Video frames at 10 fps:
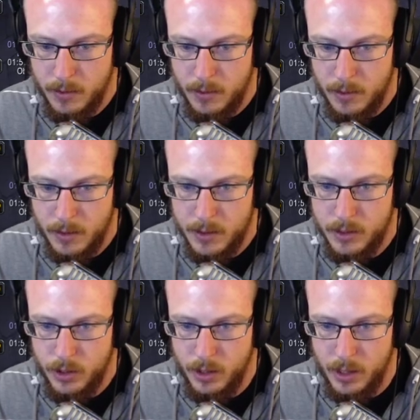because
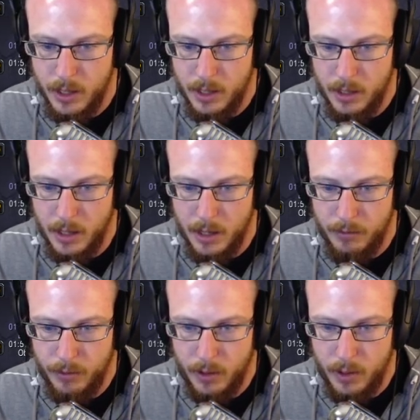shouldn't need it again
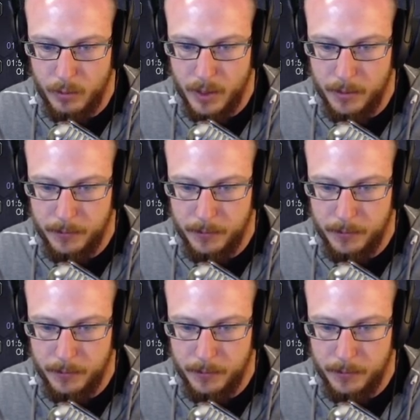for a little bit.